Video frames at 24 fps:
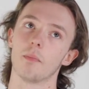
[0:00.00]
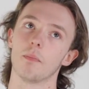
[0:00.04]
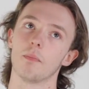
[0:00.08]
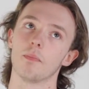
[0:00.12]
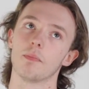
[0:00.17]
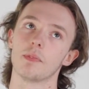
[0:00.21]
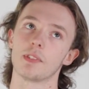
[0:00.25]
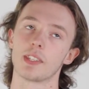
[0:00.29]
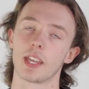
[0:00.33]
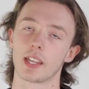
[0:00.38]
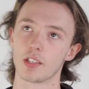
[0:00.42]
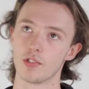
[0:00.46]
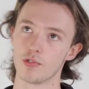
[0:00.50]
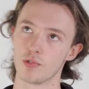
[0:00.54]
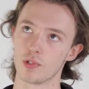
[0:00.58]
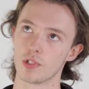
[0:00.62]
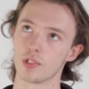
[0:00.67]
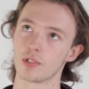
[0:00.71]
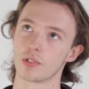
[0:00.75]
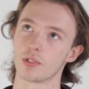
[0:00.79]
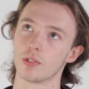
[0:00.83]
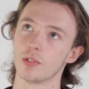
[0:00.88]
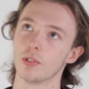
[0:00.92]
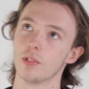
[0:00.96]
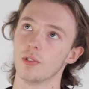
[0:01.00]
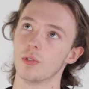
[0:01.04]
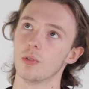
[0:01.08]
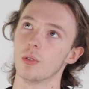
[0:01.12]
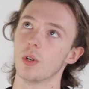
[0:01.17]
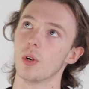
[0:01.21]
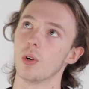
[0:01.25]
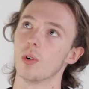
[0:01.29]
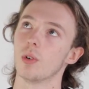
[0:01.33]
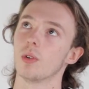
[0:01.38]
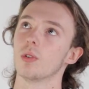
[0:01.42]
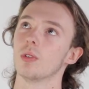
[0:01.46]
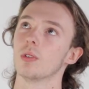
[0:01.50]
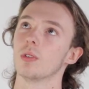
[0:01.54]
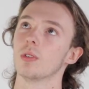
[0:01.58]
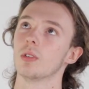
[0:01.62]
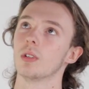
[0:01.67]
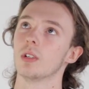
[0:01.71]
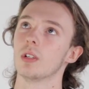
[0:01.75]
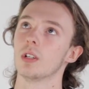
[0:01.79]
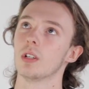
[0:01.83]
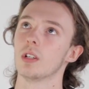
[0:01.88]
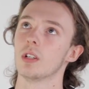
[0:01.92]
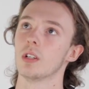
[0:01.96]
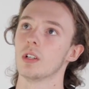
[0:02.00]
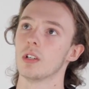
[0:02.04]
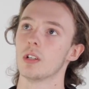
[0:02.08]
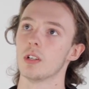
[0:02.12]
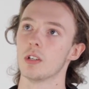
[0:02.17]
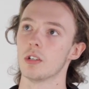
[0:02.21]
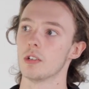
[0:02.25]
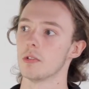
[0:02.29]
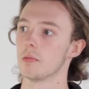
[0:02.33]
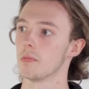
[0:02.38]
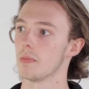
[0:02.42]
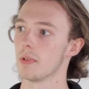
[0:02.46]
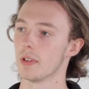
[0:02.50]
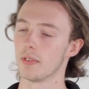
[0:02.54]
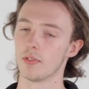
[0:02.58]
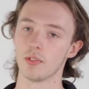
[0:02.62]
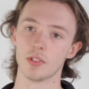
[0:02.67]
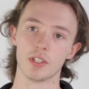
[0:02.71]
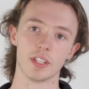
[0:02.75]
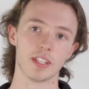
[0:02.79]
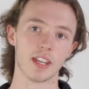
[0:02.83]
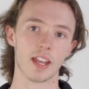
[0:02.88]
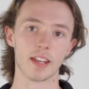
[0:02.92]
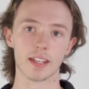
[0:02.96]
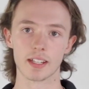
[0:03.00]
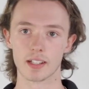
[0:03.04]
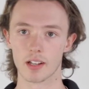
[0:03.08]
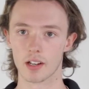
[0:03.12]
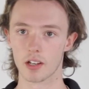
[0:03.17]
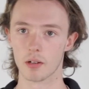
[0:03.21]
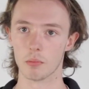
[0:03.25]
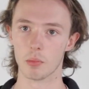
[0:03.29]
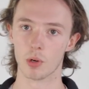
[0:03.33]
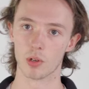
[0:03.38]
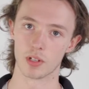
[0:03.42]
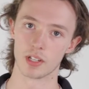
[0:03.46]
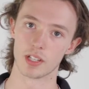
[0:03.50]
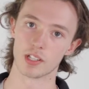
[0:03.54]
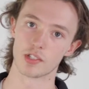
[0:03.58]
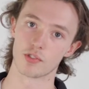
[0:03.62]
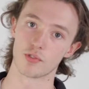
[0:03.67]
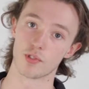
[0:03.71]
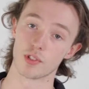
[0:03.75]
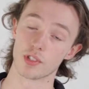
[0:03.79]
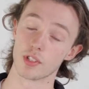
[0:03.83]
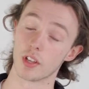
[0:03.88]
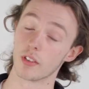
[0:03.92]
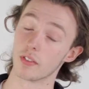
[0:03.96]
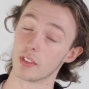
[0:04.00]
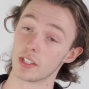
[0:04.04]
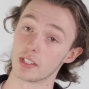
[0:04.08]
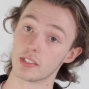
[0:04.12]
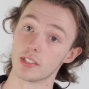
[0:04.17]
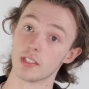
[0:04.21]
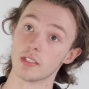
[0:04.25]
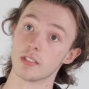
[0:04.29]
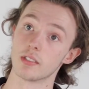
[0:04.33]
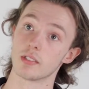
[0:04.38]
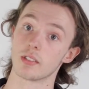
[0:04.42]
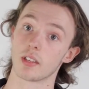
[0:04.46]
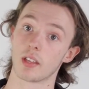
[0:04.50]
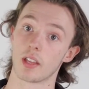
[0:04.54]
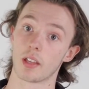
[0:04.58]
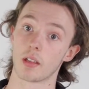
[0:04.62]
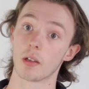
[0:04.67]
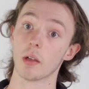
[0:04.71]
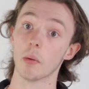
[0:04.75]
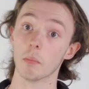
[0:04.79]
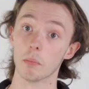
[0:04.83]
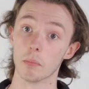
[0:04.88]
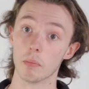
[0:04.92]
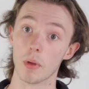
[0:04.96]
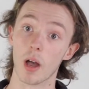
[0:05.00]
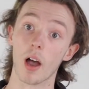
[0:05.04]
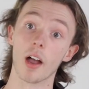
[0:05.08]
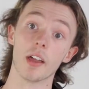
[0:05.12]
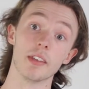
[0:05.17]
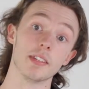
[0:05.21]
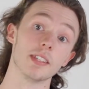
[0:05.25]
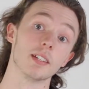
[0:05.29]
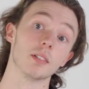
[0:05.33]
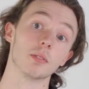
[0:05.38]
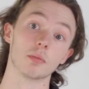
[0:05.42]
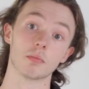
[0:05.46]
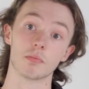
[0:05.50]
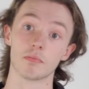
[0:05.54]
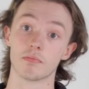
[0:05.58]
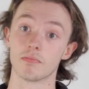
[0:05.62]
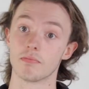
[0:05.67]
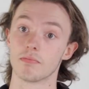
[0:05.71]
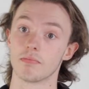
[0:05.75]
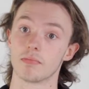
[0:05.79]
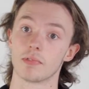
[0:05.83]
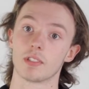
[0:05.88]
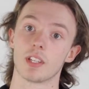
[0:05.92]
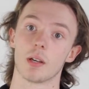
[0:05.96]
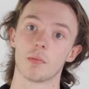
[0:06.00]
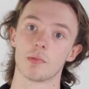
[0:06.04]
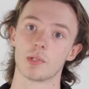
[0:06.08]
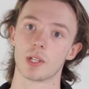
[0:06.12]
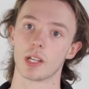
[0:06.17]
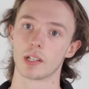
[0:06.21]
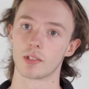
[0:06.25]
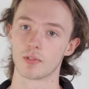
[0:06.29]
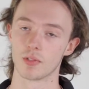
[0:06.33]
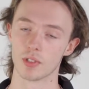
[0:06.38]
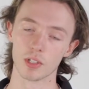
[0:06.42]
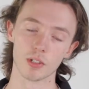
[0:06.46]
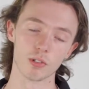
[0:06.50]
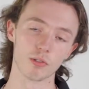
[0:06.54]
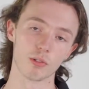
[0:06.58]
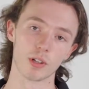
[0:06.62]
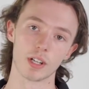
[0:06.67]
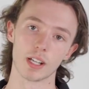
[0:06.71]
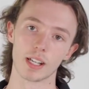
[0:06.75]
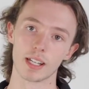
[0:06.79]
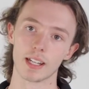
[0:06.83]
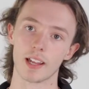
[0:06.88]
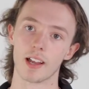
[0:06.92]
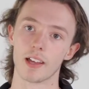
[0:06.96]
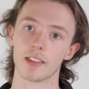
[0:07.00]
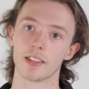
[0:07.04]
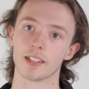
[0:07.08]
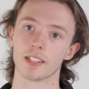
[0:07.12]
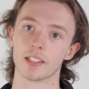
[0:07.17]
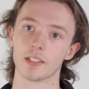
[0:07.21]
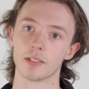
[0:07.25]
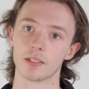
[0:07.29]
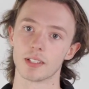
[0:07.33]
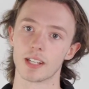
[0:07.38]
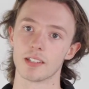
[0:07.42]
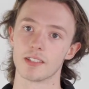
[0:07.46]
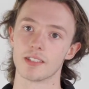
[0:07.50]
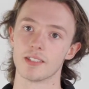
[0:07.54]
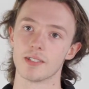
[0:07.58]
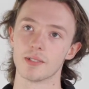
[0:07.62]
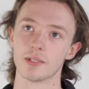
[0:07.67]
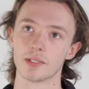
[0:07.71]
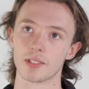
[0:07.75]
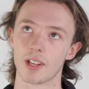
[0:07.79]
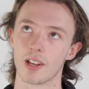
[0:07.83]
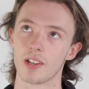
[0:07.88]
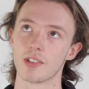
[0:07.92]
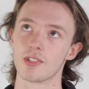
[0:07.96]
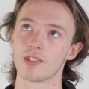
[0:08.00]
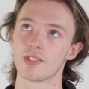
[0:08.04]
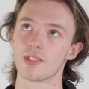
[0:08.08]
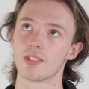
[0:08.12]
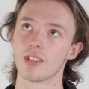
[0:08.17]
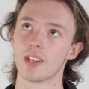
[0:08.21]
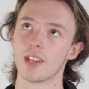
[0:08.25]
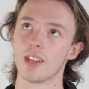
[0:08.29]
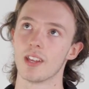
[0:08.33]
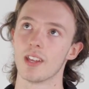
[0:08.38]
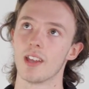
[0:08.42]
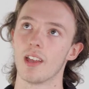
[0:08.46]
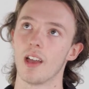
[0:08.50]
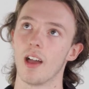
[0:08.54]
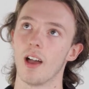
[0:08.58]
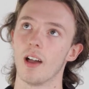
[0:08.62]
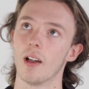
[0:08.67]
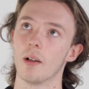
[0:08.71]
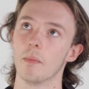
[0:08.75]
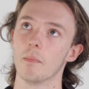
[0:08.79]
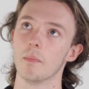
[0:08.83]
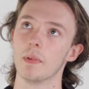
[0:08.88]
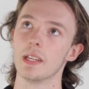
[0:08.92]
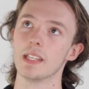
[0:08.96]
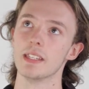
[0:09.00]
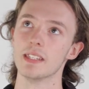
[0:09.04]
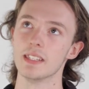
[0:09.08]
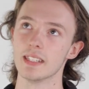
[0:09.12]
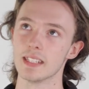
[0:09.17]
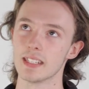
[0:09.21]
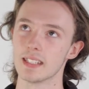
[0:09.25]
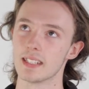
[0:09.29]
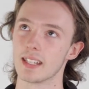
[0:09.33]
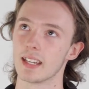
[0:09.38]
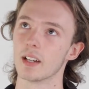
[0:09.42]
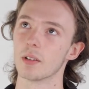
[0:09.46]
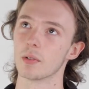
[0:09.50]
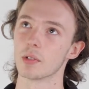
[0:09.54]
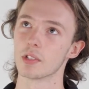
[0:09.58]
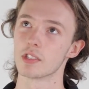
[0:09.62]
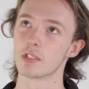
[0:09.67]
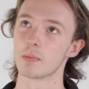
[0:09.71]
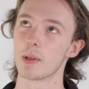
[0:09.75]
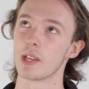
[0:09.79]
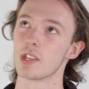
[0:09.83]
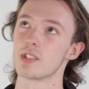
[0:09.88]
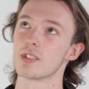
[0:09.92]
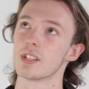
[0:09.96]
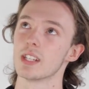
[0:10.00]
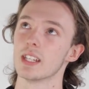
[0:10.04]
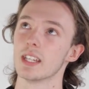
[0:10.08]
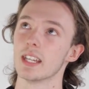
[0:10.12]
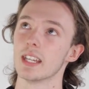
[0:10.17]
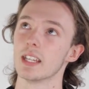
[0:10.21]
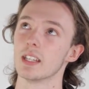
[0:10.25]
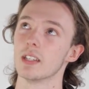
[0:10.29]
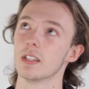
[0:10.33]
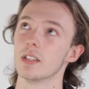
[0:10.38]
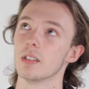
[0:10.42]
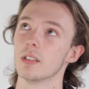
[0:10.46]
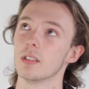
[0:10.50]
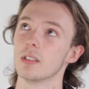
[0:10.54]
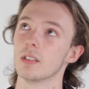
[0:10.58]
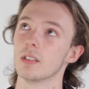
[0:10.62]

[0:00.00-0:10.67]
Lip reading: secondary school, or if you did any kind of modern history stuff, this is an ideal subject for you, really. I think you get to do such in detail, especially in